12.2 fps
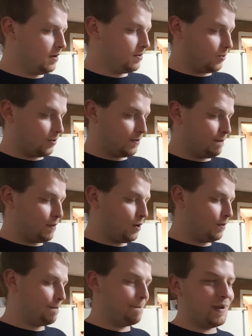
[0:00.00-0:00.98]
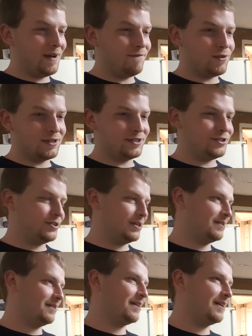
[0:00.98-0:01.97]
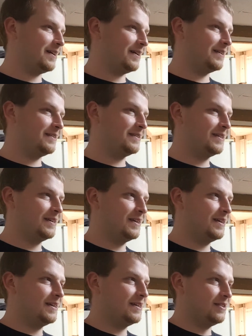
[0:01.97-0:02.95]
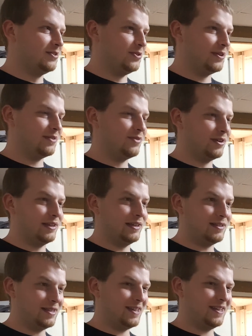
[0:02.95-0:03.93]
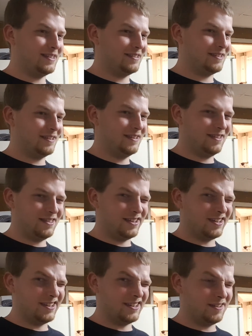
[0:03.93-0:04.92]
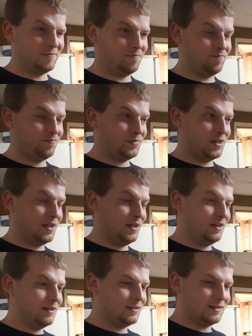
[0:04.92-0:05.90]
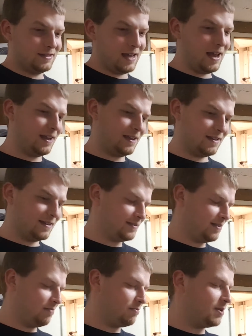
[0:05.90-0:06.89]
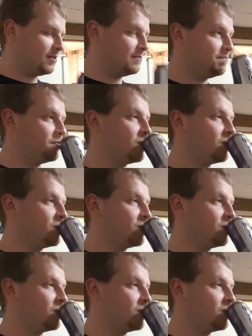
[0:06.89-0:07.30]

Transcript: or malt beverage, you can really taste the stankiness of the malt.